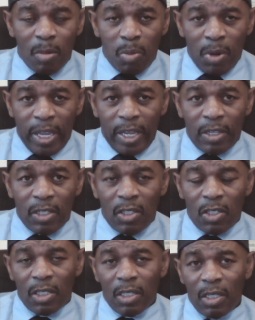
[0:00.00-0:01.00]

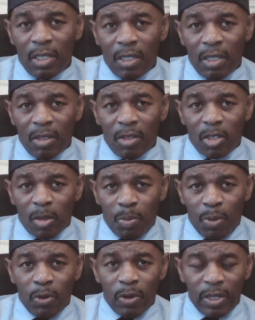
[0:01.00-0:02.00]
blackness to
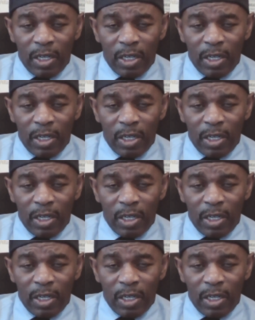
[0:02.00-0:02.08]
support an